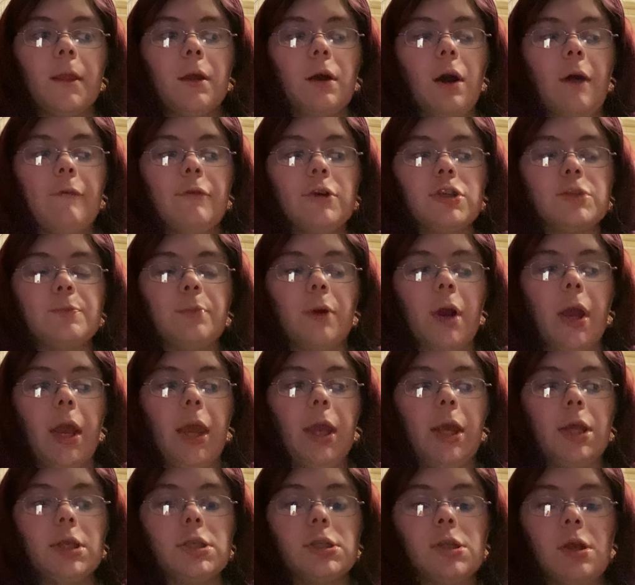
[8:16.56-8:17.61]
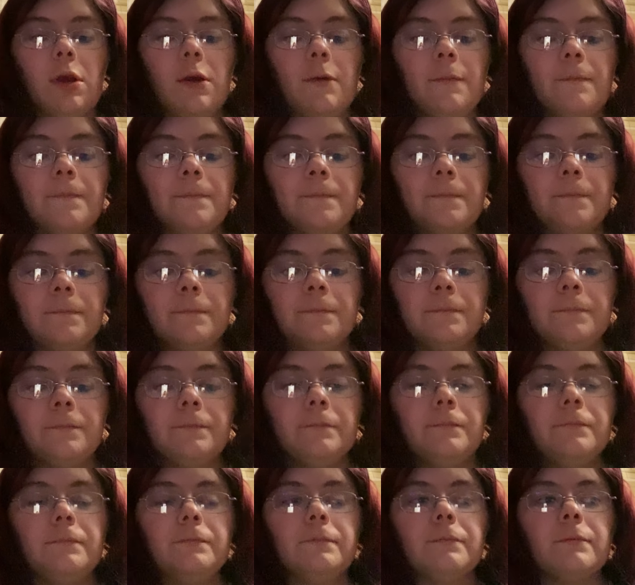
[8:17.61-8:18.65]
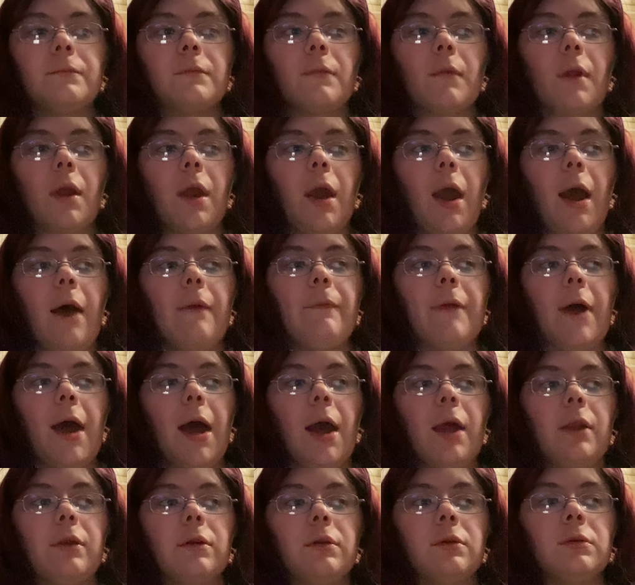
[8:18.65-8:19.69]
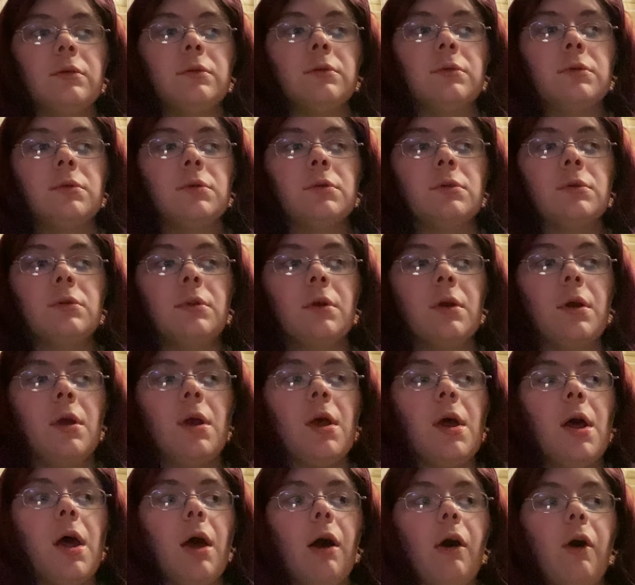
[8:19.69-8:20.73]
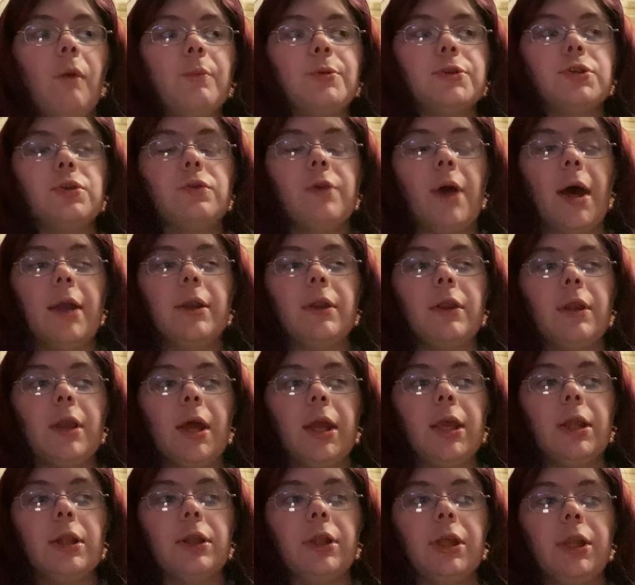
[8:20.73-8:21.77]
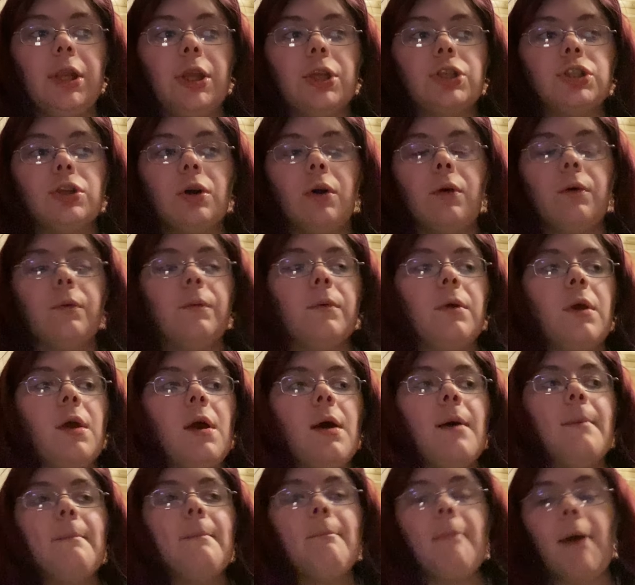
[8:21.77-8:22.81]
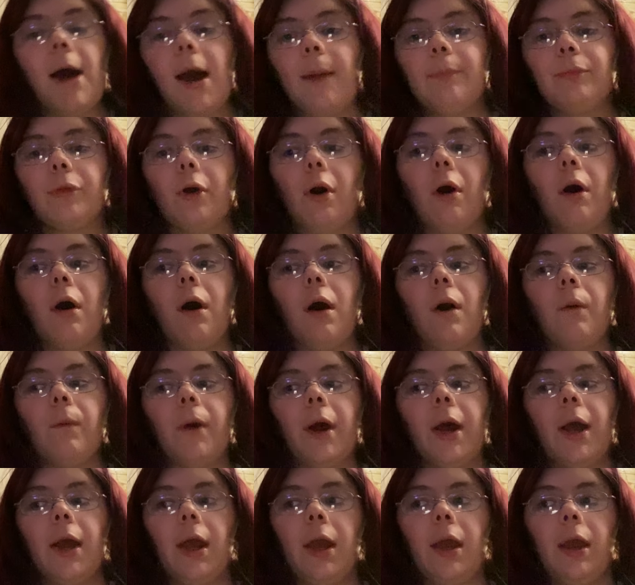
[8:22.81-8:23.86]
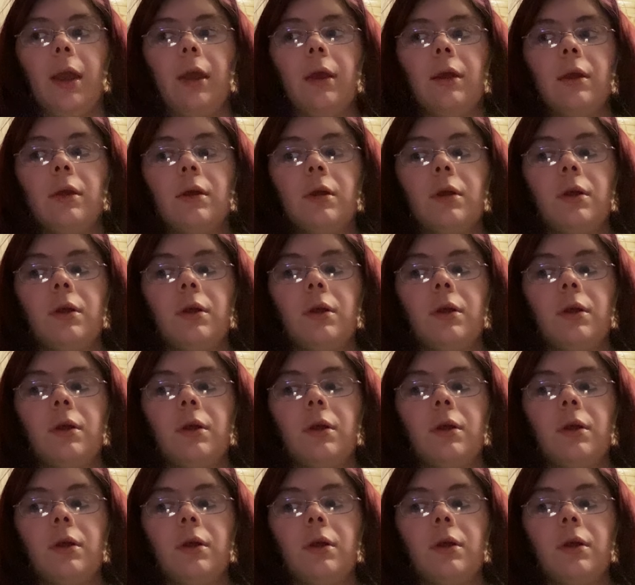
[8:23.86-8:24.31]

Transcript: covers breaks, and then helps do the end of the night cleaning. She'll mop the hallway.